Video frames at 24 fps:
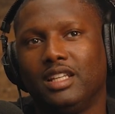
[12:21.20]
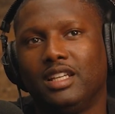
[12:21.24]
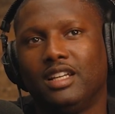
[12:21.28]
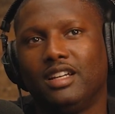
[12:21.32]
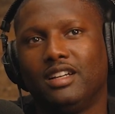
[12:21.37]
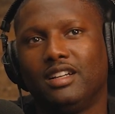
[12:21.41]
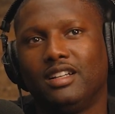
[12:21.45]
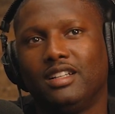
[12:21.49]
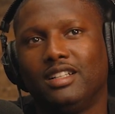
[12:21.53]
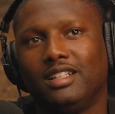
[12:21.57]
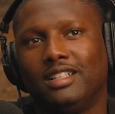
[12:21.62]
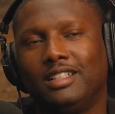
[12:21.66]

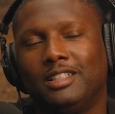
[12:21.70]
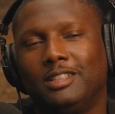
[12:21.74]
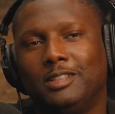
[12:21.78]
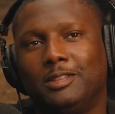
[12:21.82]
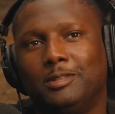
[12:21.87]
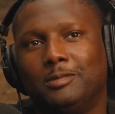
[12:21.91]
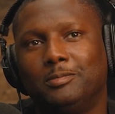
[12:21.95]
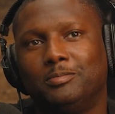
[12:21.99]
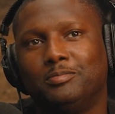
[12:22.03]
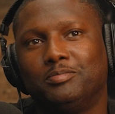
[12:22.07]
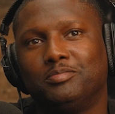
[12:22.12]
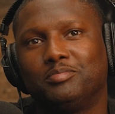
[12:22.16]

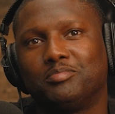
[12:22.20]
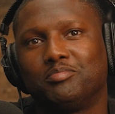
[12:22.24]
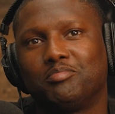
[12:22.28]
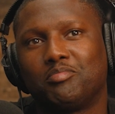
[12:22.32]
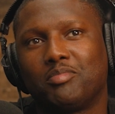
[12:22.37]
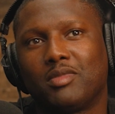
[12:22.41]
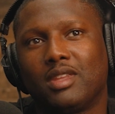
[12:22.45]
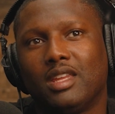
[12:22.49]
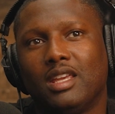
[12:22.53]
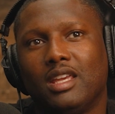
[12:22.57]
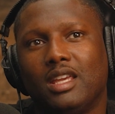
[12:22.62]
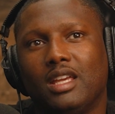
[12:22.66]
Yeah.
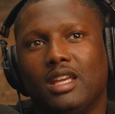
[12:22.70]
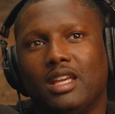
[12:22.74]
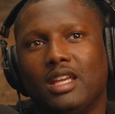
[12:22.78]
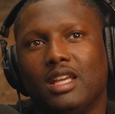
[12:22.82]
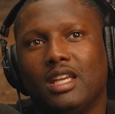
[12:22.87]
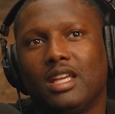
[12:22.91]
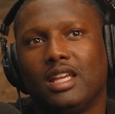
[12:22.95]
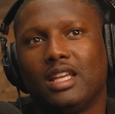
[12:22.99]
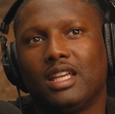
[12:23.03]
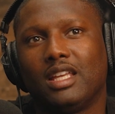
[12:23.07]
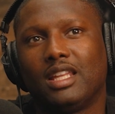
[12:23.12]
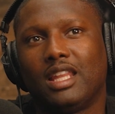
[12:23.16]

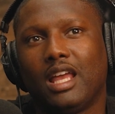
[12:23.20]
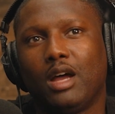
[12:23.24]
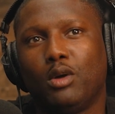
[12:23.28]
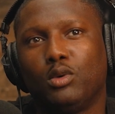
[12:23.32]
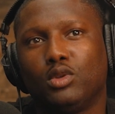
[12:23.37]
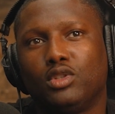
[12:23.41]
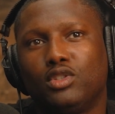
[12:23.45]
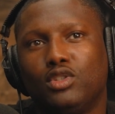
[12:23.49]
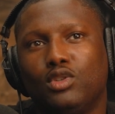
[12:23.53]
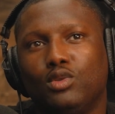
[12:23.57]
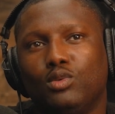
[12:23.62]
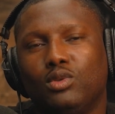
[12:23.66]
That
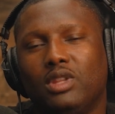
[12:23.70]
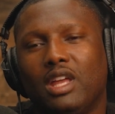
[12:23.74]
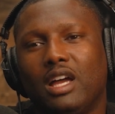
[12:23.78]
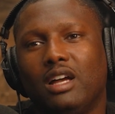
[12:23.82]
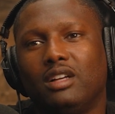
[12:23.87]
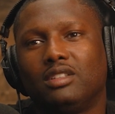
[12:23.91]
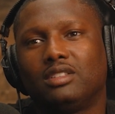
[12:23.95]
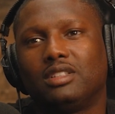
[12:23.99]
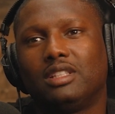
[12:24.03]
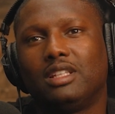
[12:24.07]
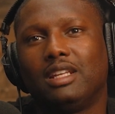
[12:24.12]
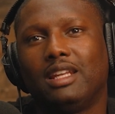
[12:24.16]
was
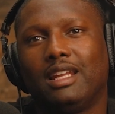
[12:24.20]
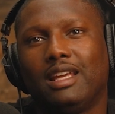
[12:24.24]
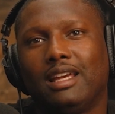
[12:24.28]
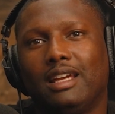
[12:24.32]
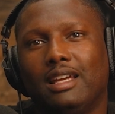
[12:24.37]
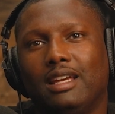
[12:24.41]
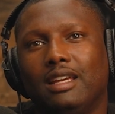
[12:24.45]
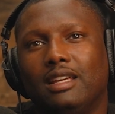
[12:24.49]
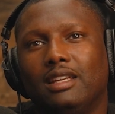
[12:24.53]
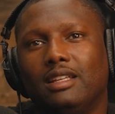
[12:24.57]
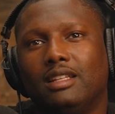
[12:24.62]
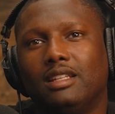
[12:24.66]

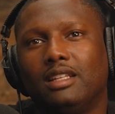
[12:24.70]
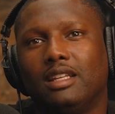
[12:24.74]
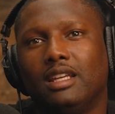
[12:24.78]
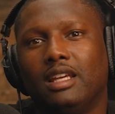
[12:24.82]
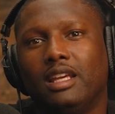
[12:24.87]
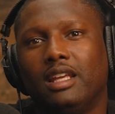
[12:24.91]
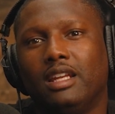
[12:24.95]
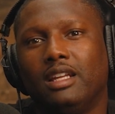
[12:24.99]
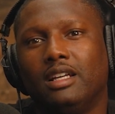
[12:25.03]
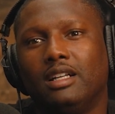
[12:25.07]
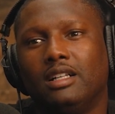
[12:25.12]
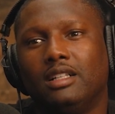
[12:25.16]
2009,
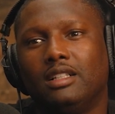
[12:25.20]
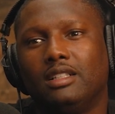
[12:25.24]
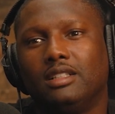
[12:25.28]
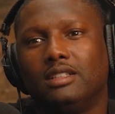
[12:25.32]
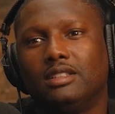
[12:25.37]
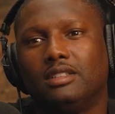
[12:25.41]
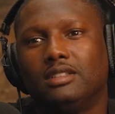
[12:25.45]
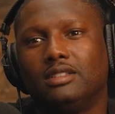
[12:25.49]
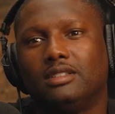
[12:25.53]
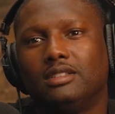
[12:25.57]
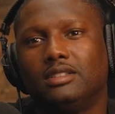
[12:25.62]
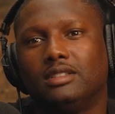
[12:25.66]

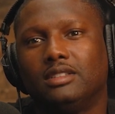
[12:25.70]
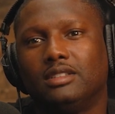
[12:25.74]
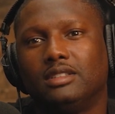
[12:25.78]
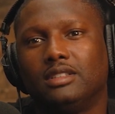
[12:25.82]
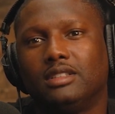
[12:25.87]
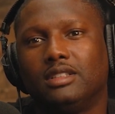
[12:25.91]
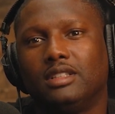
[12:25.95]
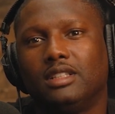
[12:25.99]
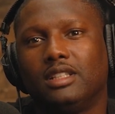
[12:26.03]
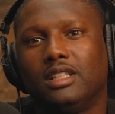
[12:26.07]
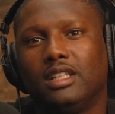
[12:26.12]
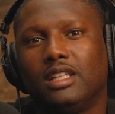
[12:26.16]
and
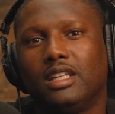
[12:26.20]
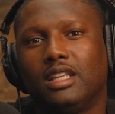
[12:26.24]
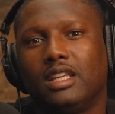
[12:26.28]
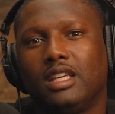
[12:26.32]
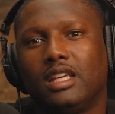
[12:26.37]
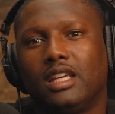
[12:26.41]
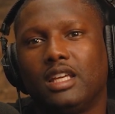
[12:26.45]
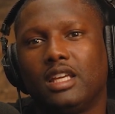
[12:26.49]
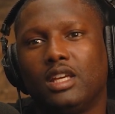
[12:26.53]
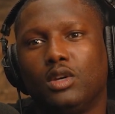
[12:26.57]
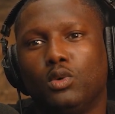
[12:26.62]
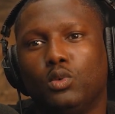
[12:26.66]

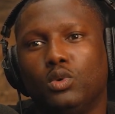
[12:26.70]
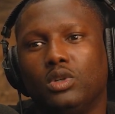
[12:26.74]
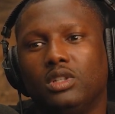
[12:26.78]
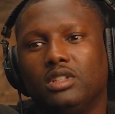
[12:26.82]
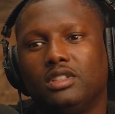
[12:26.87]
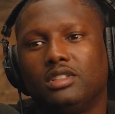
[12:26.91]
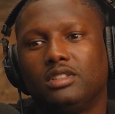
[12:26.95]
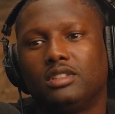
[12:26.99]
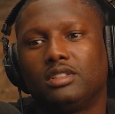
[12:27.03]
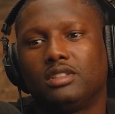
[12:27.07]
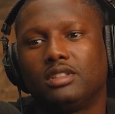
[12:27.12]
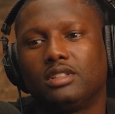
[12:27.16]
it
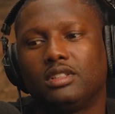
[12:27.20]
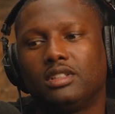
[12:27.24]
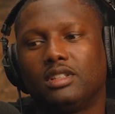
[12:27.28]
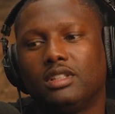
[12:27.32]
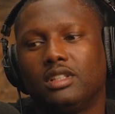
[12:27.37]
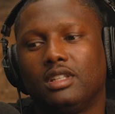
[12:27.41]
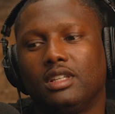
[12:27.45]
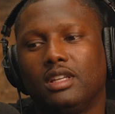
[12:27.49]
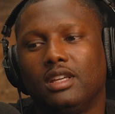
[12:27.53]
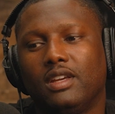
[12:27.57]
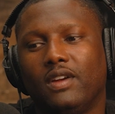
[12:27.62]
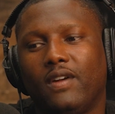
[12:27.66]
was.
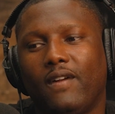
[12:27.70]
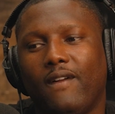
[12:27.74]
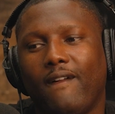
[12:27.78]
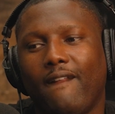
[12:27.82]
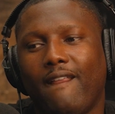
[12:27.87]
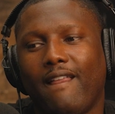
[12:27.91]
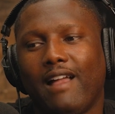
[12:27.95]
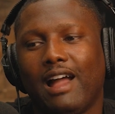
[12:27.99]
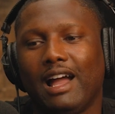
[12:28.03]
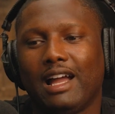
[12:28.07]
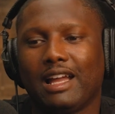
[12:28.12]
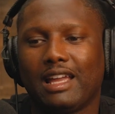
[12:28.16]

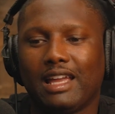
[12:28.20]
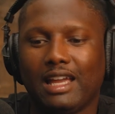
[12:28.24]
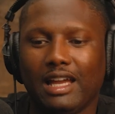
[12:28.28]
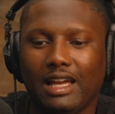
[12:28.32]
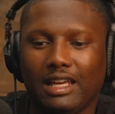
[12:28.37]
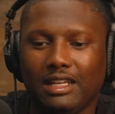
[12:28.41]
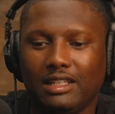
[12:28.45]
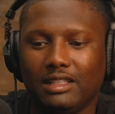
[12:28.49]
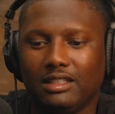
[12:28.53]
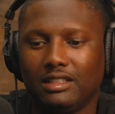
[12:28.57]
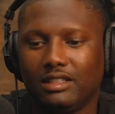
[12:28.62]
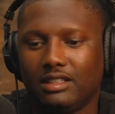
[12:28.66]
I
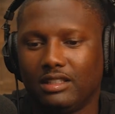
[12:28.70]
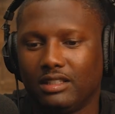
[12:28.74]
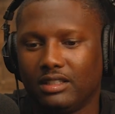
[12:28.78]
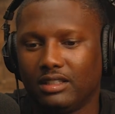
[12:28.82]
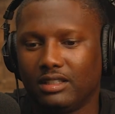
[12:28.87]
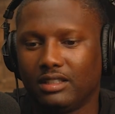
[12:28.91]
kind of.